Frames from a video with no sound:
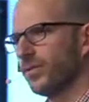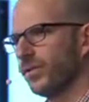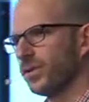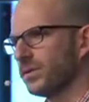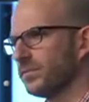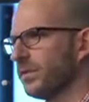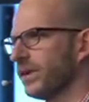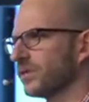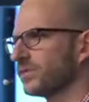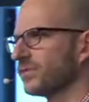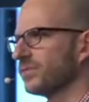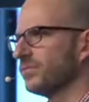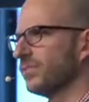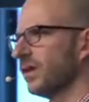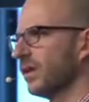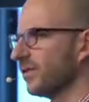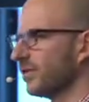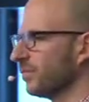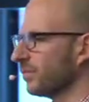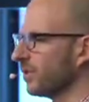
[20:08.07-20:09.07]
$40 a
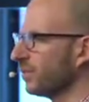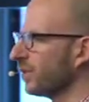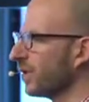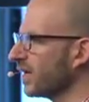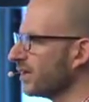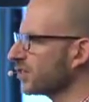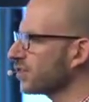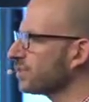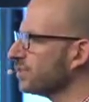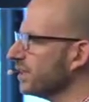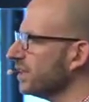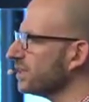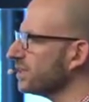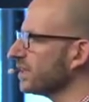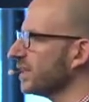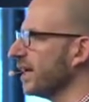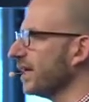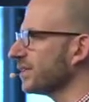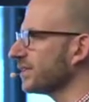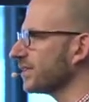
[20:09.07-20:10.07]
month, and we ran a split
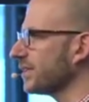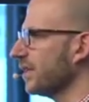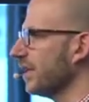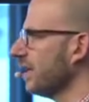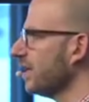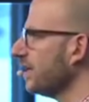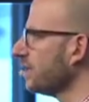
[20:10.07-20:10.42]
test